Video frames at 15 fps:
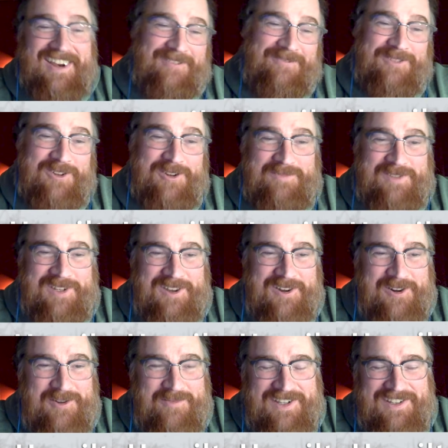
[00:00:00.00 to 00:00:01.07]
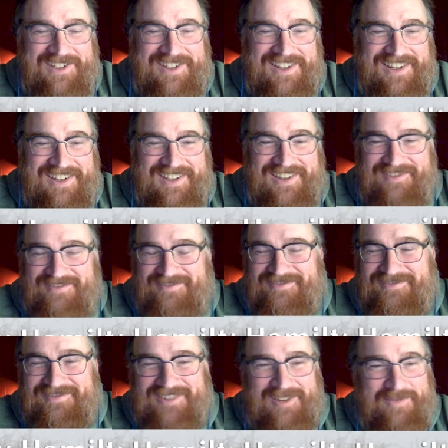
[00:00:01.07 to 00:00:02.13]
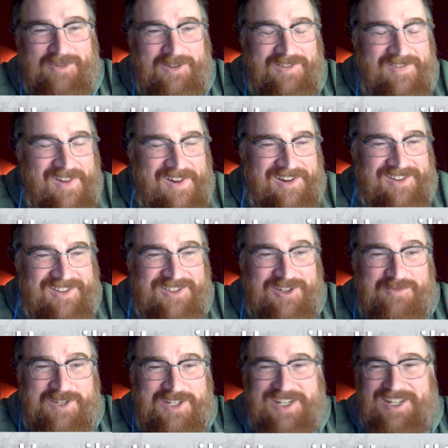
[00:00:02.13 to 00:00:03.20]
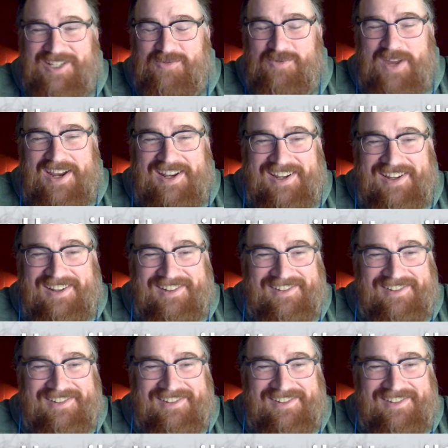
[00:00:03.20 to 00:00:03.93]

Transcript: I flew up to Nome and she had a couple snow machines waiting.